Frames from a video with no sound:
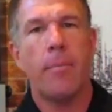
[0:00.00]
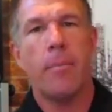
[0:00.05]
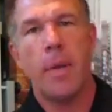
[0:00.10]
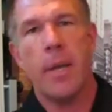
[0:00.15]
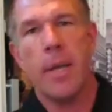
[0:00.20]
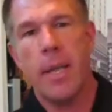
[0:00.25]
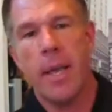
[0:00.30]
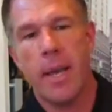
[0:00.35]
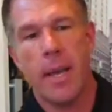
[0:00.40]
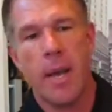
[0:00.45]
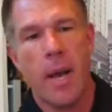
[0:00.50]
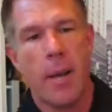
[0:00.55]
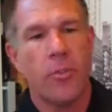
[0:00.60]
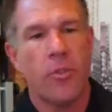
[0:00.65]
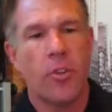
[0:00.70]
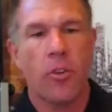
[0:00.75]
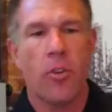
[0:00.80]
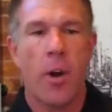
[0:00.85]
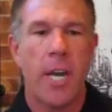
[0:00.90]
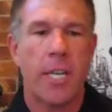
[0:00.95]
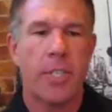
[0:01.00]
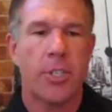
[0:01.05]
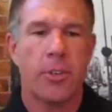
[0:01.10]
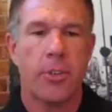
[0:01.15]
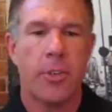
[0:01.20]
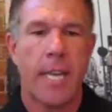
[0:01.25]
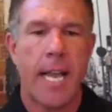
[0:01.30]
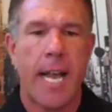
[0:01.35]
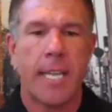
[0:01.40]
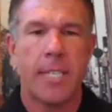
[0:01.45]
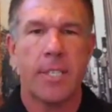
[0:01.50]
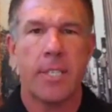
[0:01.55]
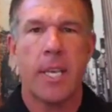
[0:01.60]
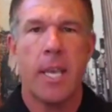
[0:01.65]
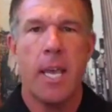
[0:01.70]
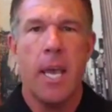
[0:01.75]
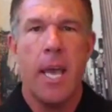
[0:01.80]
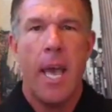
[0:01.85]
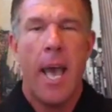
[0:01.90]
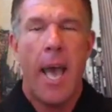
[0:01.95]
It comes across your desk.
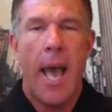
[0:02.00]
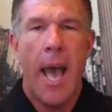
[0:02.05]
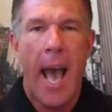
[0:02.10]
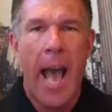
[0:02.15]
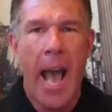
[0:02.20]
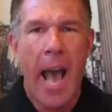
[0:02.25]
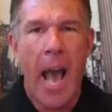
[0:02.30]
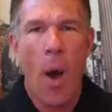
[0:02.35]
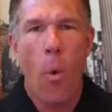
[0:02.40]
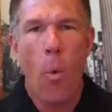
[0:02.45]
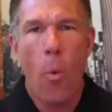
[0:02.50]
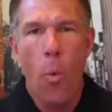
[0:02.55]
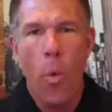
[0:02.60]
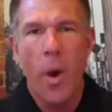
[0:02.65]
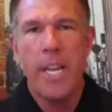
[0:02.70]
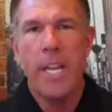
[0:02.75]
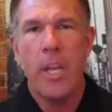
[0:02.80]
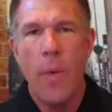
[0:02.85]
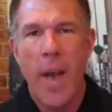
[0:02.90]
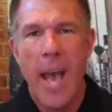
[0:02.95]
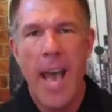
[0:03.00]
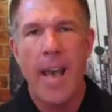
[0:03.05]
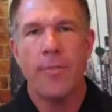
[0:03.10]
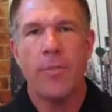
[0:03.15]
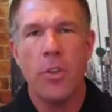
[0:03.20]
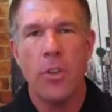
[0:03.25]
What do you have